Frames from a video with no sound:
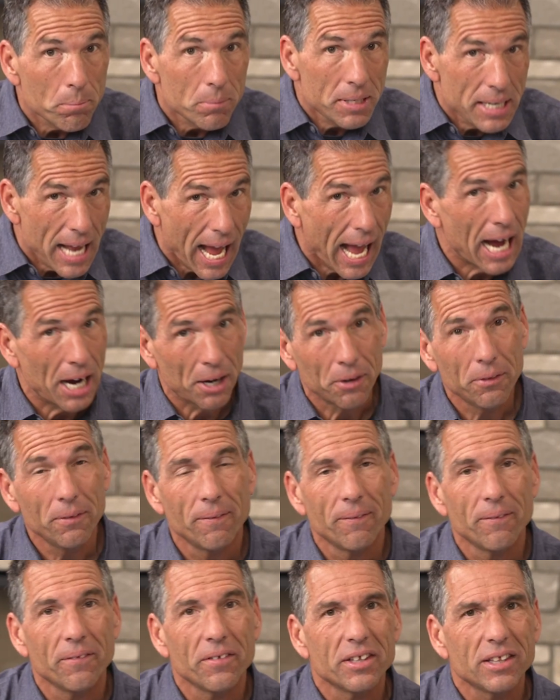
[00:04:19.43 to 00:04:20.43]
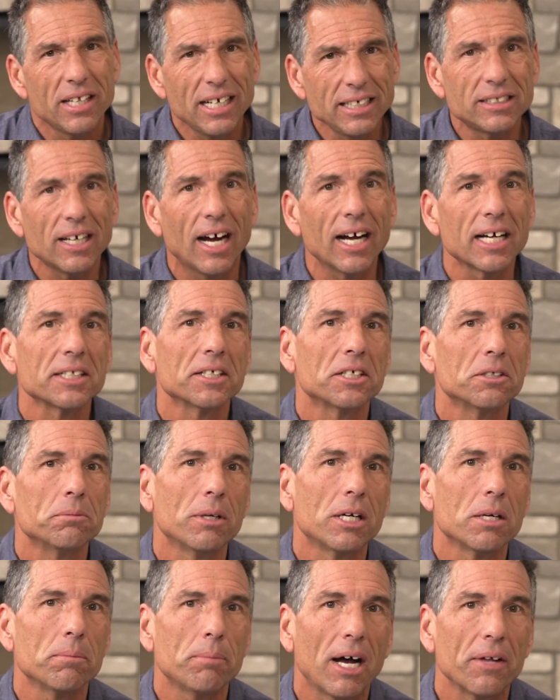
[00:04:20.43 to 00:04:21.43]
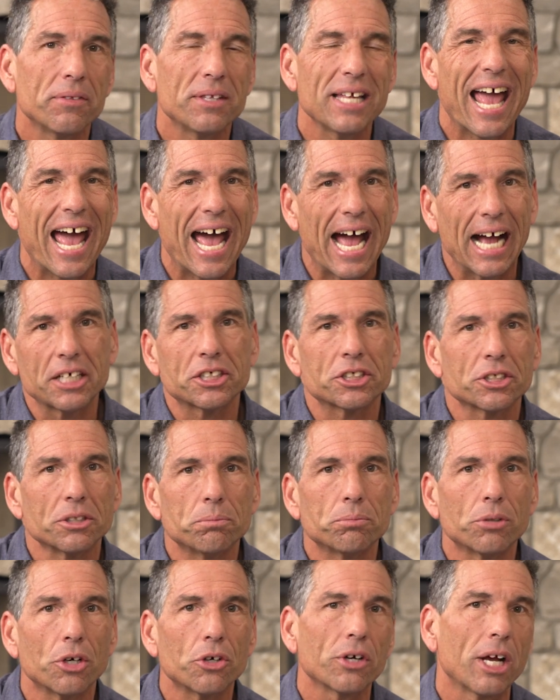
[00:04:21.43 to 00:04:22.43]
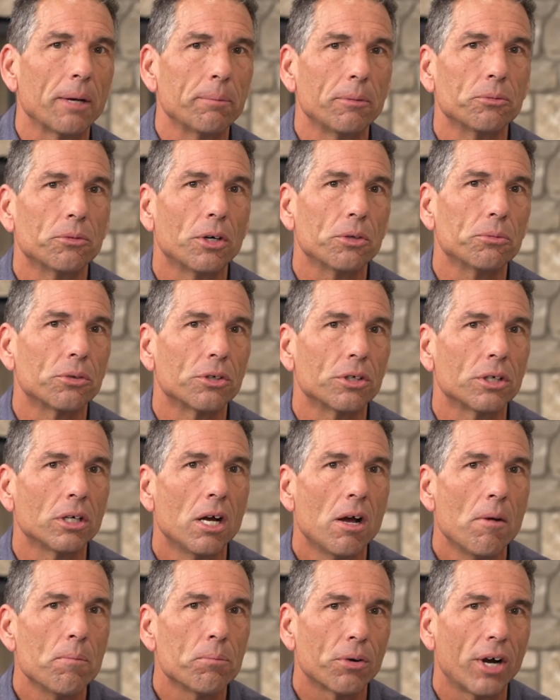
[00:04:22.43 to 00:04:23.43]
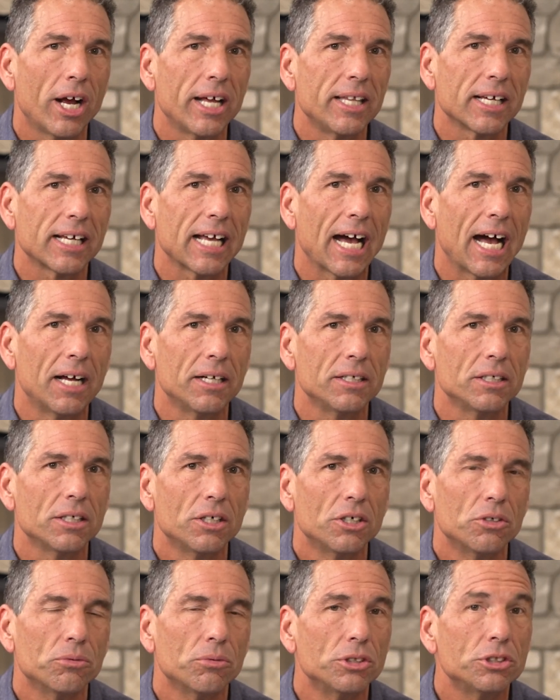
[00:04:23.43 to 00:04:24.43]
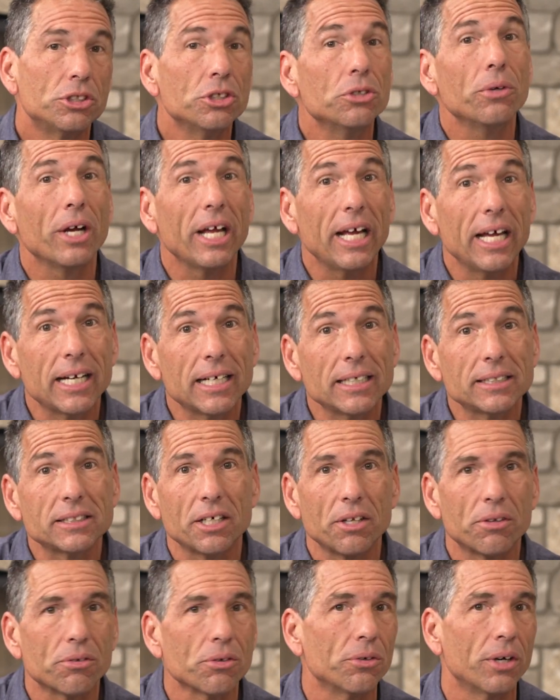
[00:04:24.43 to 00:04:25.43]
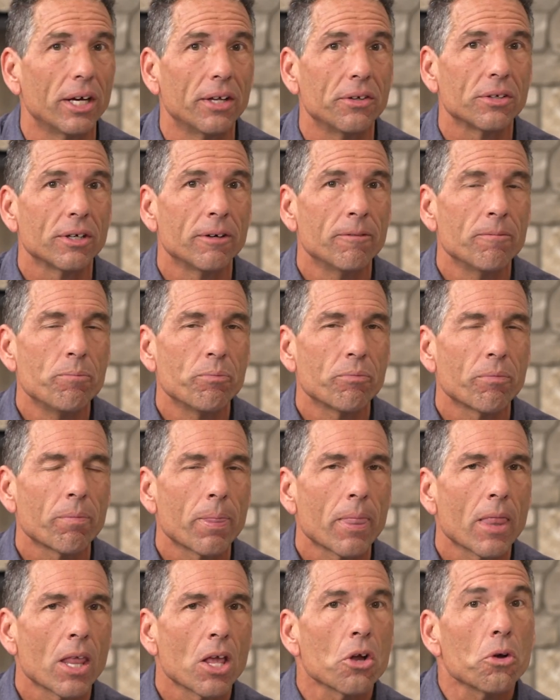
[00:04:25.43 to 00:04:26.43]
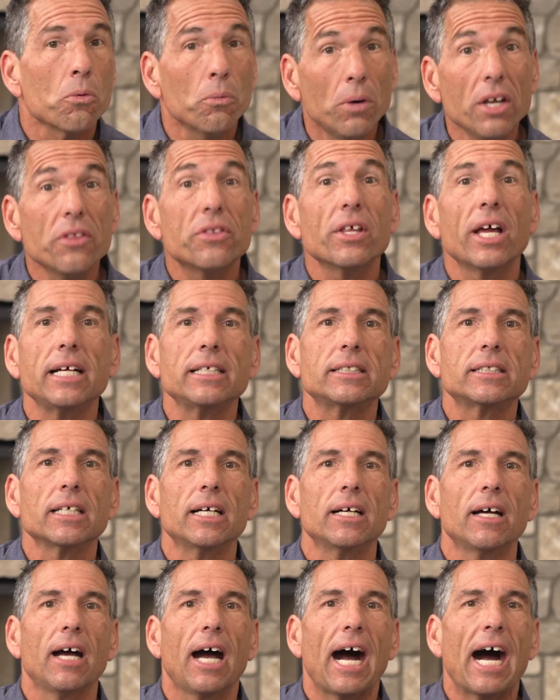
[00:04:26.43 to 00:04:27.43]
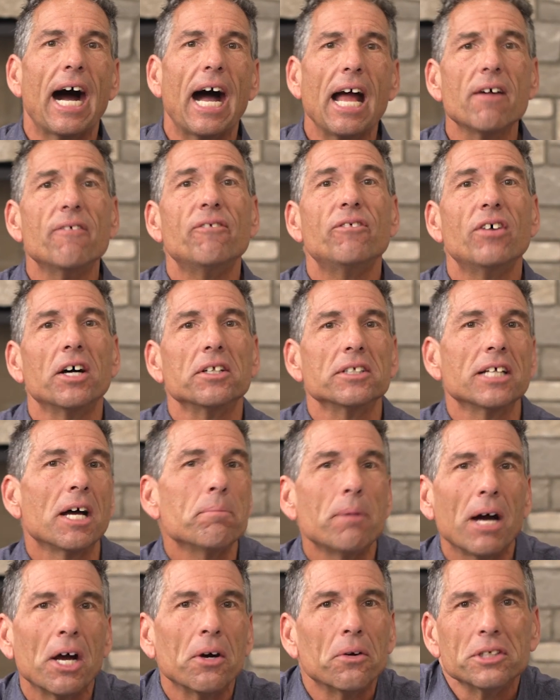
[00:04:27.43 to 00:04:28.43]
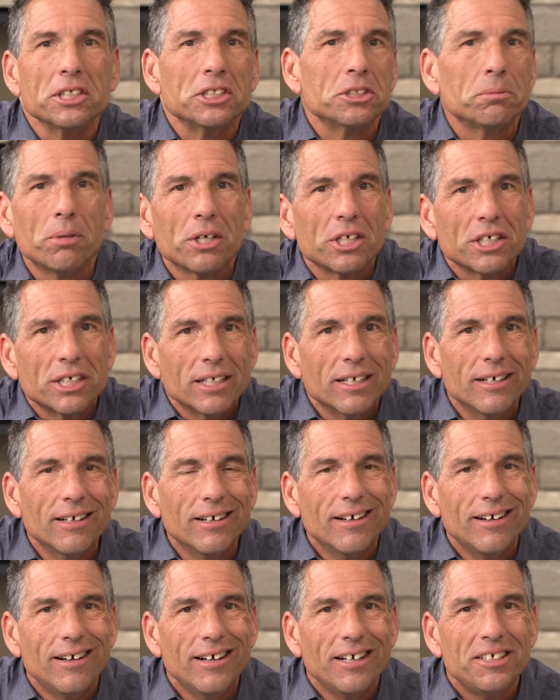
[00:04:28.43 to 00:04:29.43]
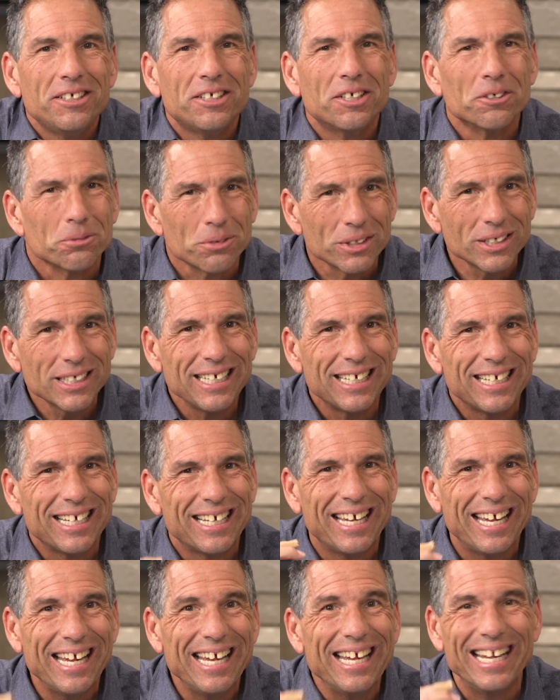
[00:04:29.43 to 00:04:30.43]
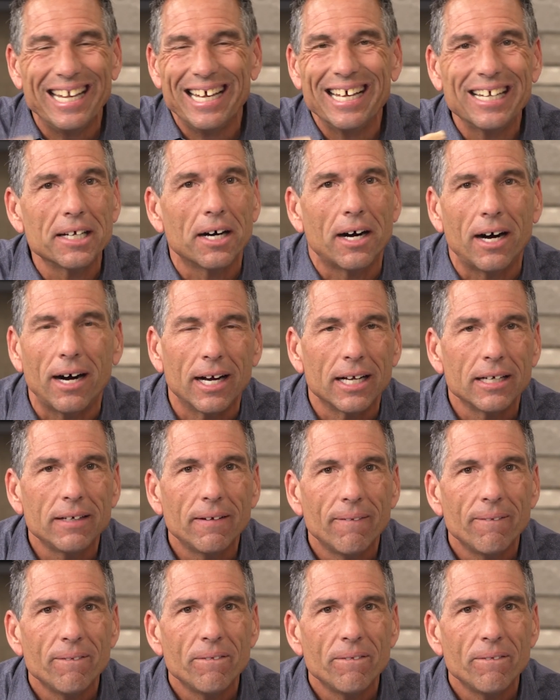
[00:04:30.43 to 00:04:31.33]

Now, let's talk a little bit about the actual programming, what we're praying that God will do in us and through us. One of the things that I have felt led by Holy Spirit to really key in on